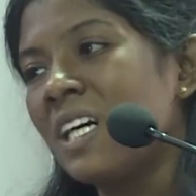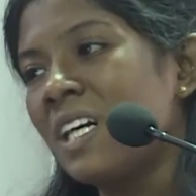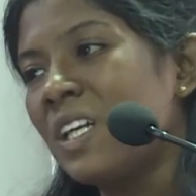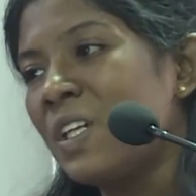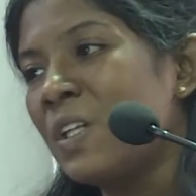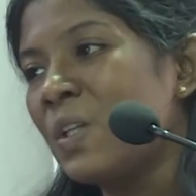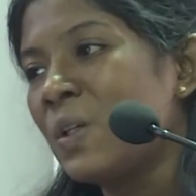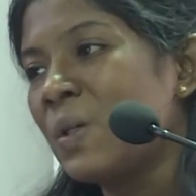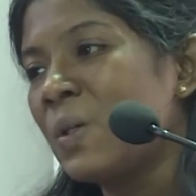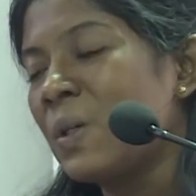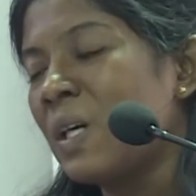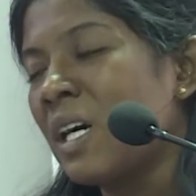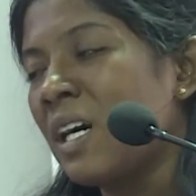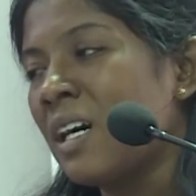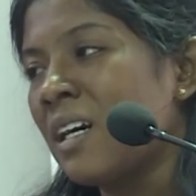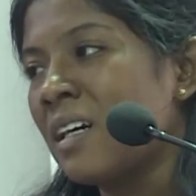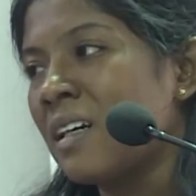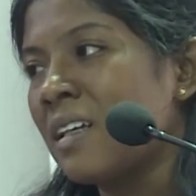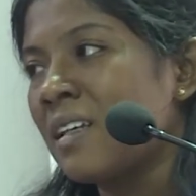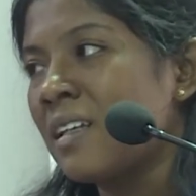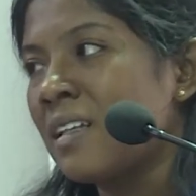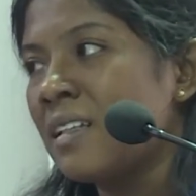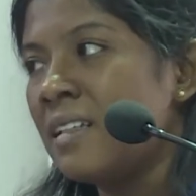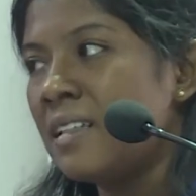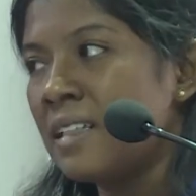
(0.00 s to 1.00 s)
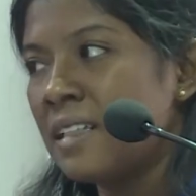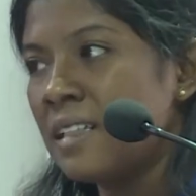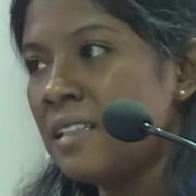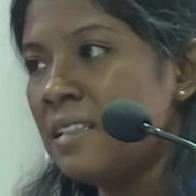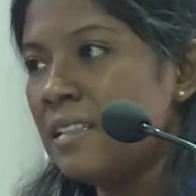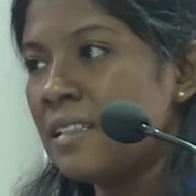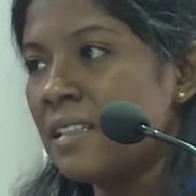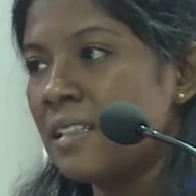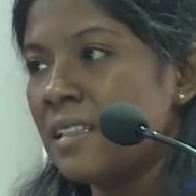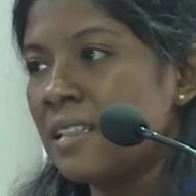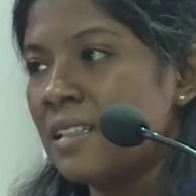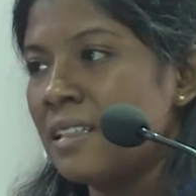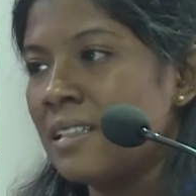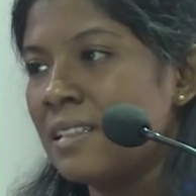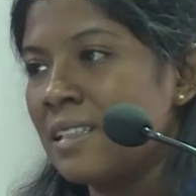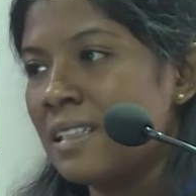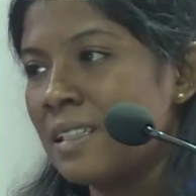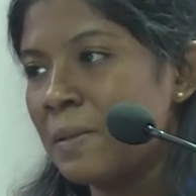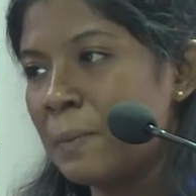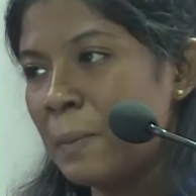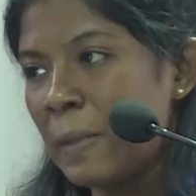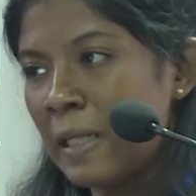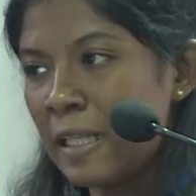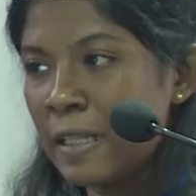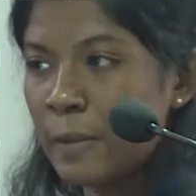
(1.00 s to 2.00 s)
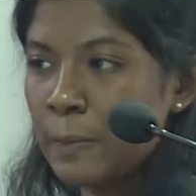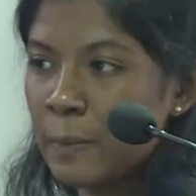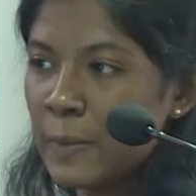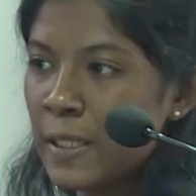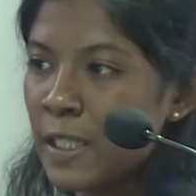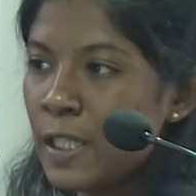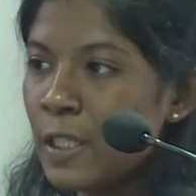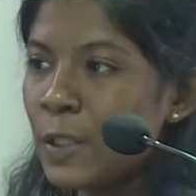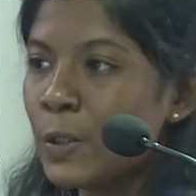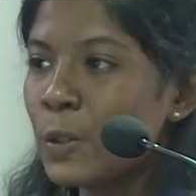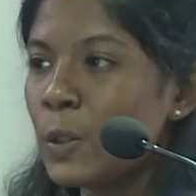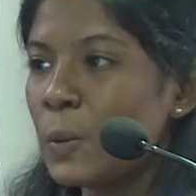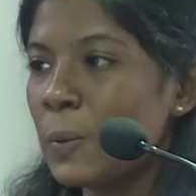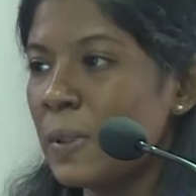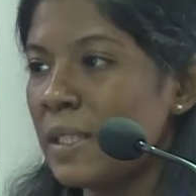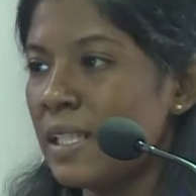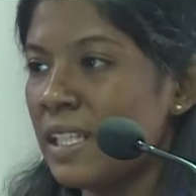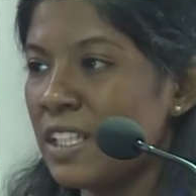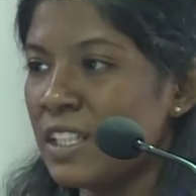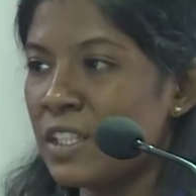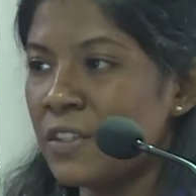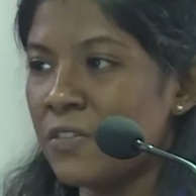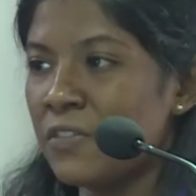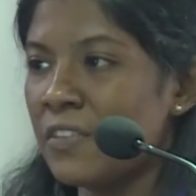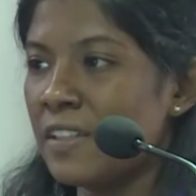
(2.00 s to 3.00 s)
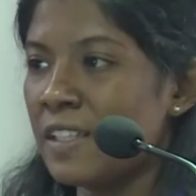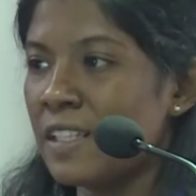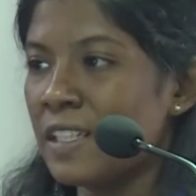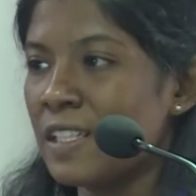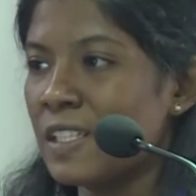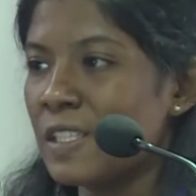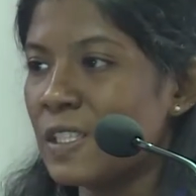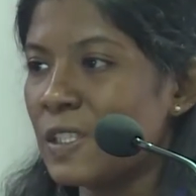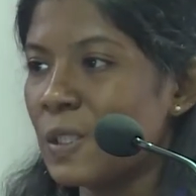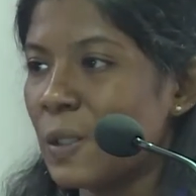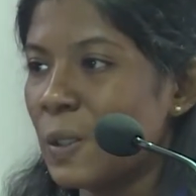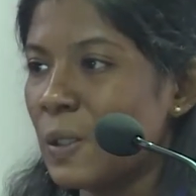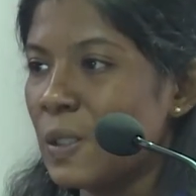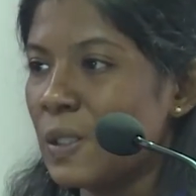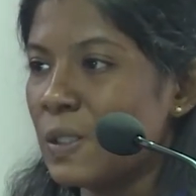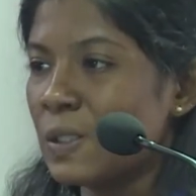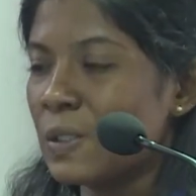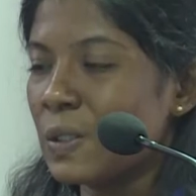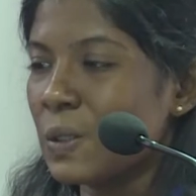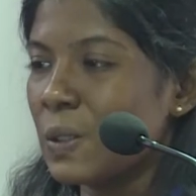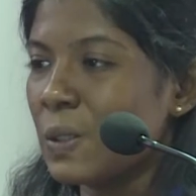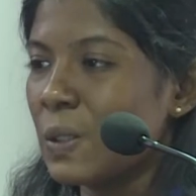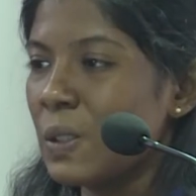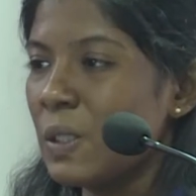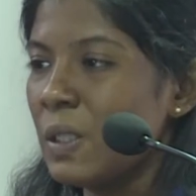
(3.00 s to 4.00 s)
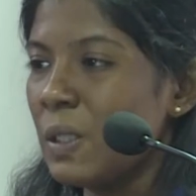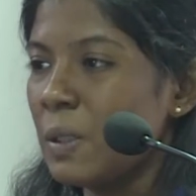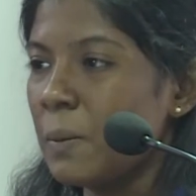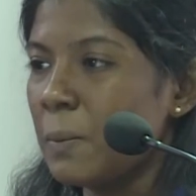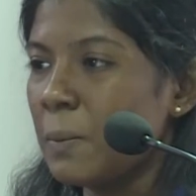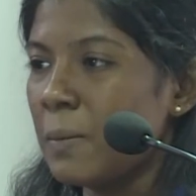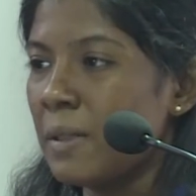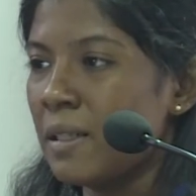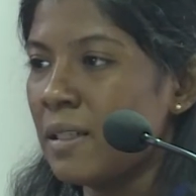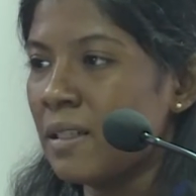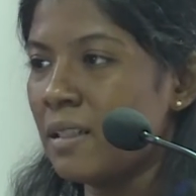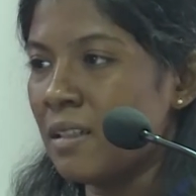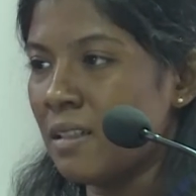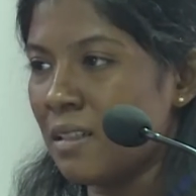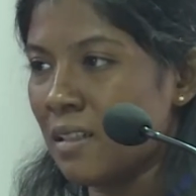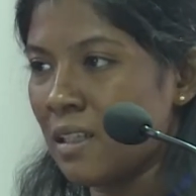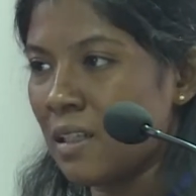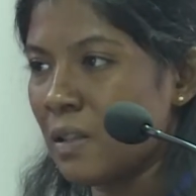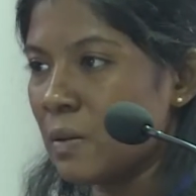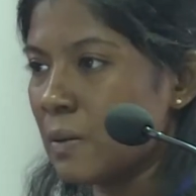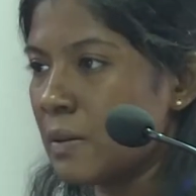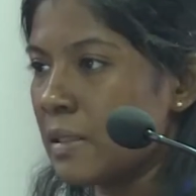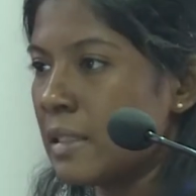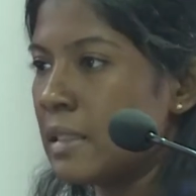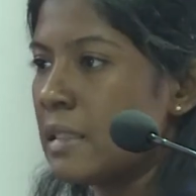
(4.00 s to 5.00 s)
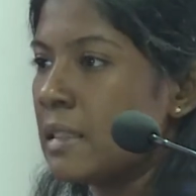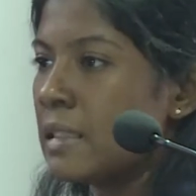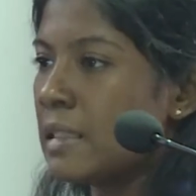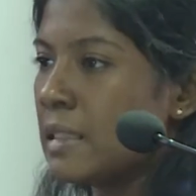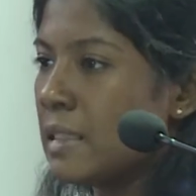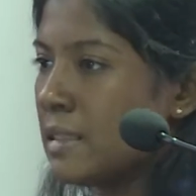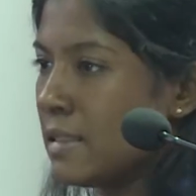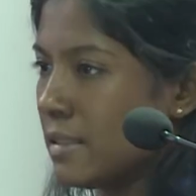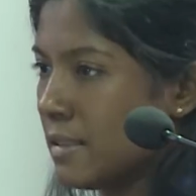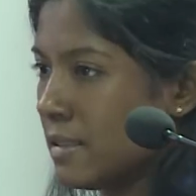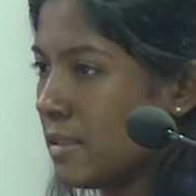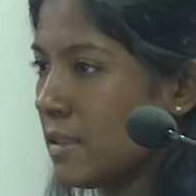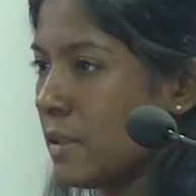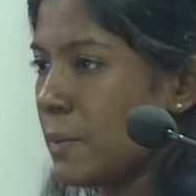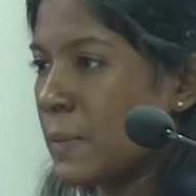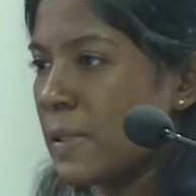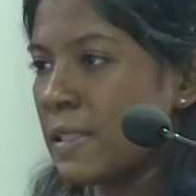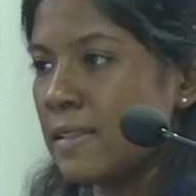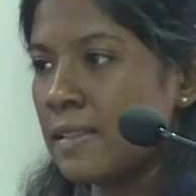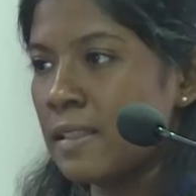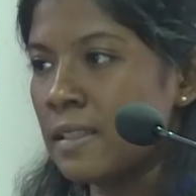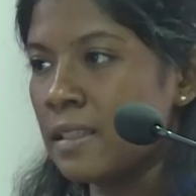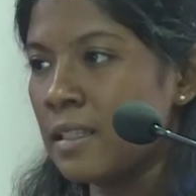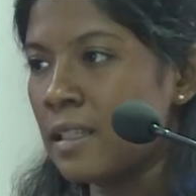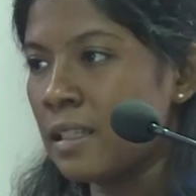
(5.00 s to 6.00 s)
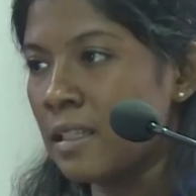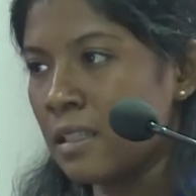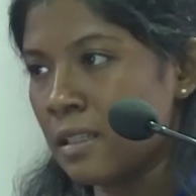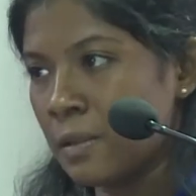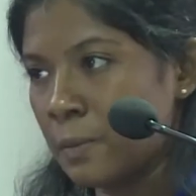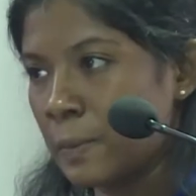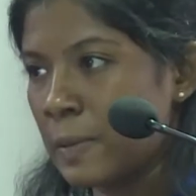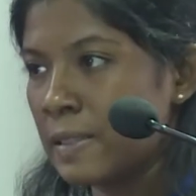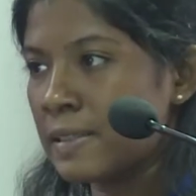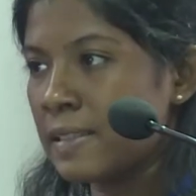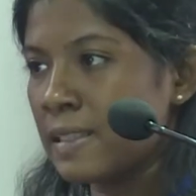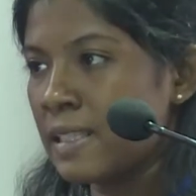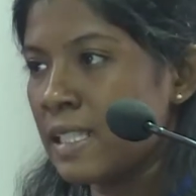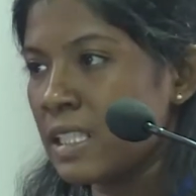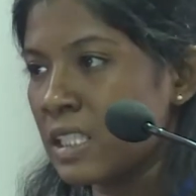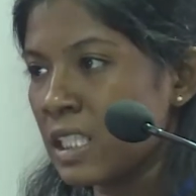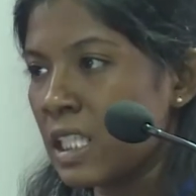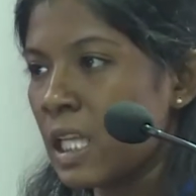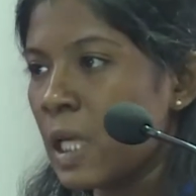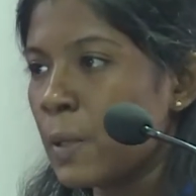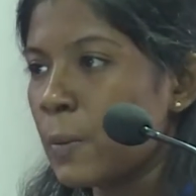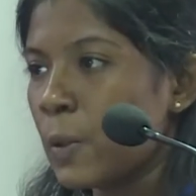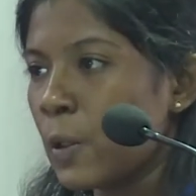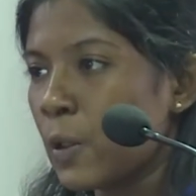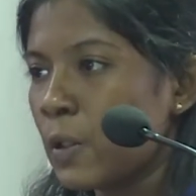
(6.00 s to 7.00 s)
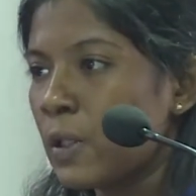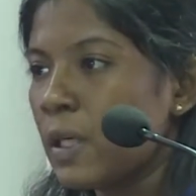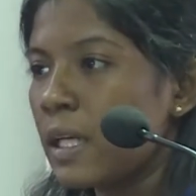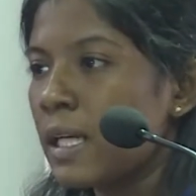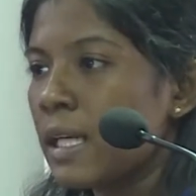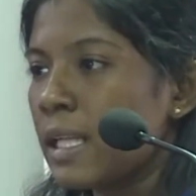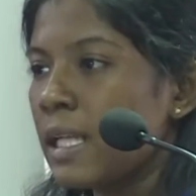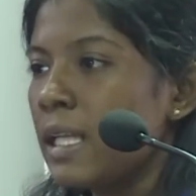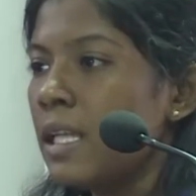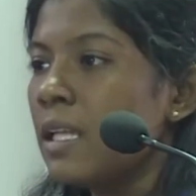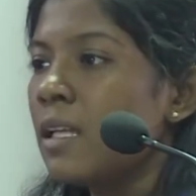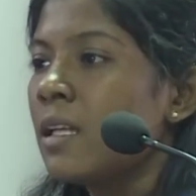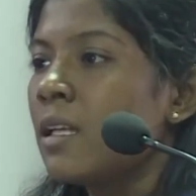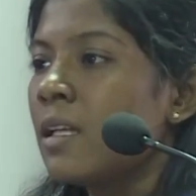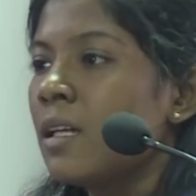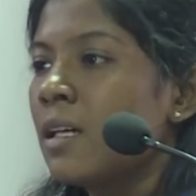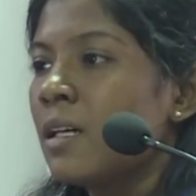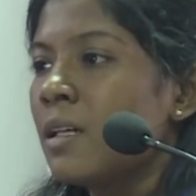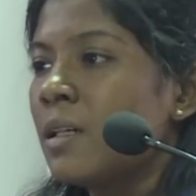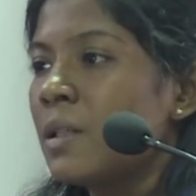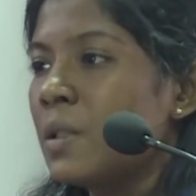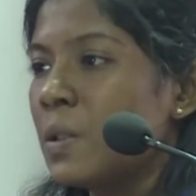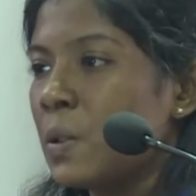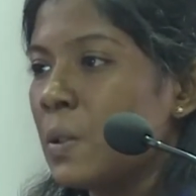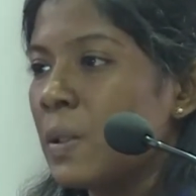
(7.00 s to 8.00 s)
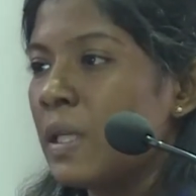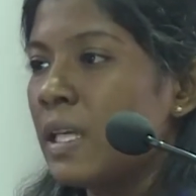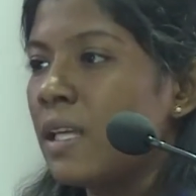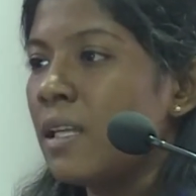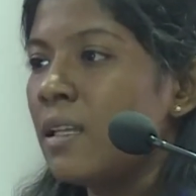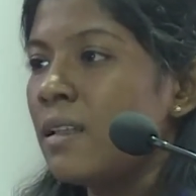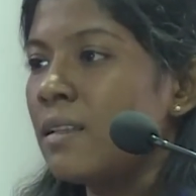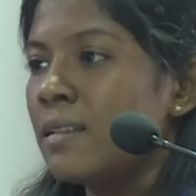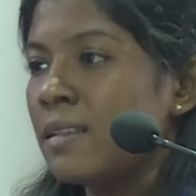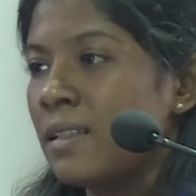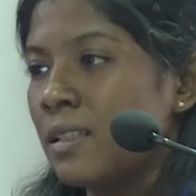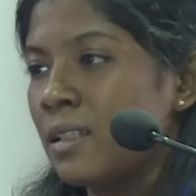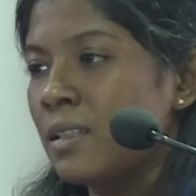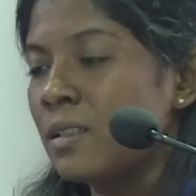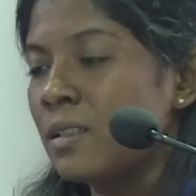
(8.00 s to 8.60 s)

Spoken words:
No, I did the bilirubin interference also, but now in this presentation I am only doing the